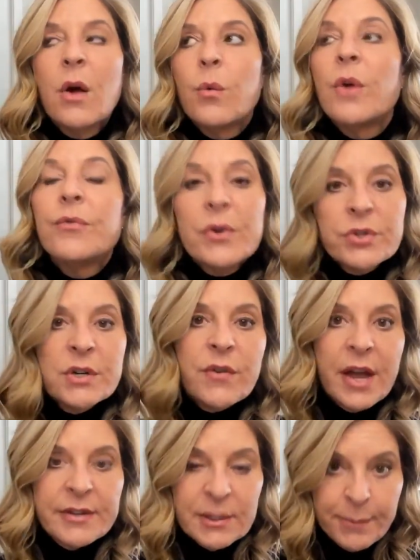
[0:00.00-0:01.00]
well, first of
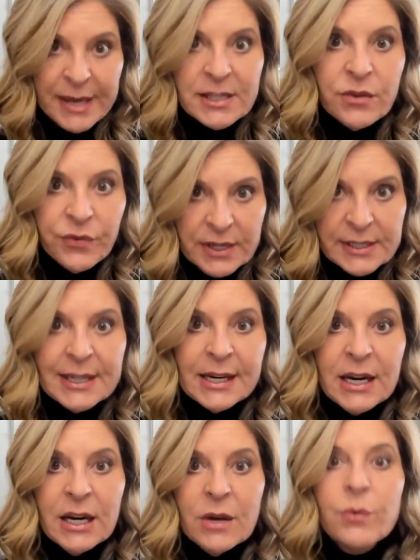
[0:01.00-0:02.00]
all,
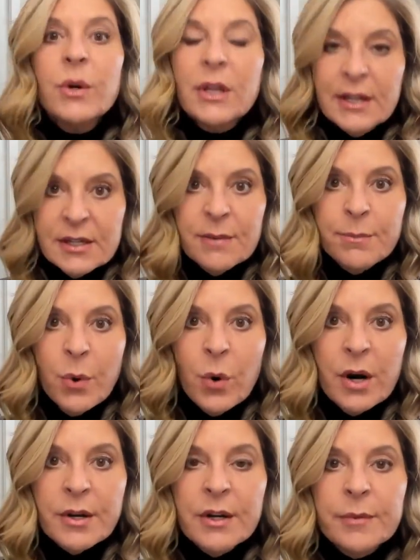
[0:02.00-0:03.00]
specificity really is
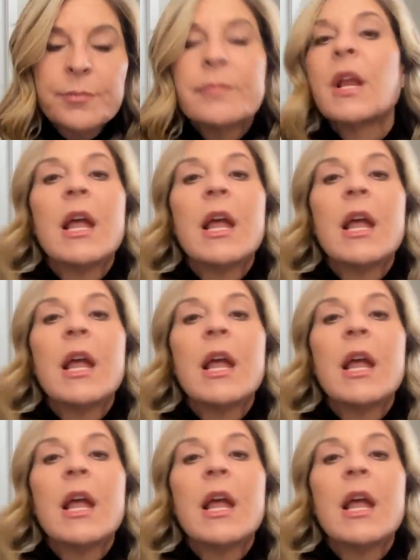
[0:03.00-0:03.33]
important,